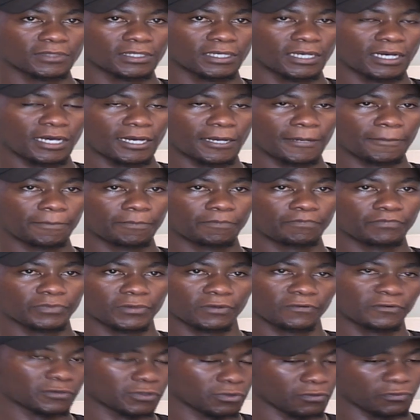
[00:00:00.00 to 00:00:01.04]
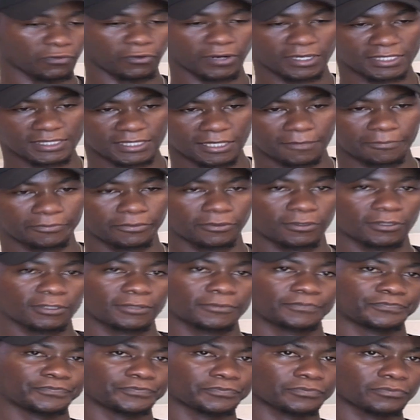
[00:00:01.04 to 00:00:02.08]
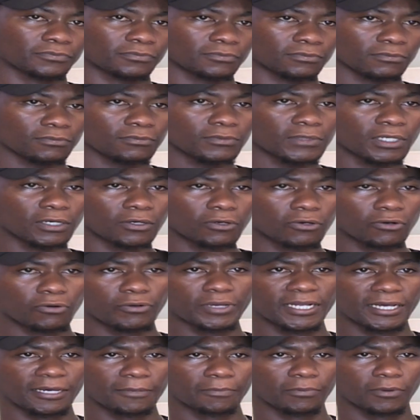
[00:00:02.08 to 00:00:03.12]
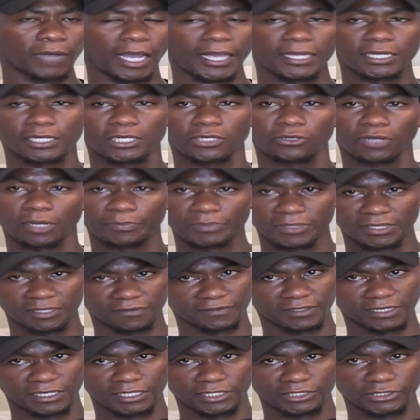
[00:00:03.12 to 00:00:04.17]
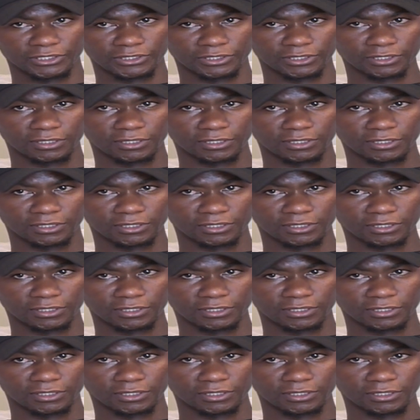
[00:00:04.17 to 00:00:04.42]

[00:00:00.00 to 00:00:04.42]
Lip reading: so for example, growing up, I grew up in the village.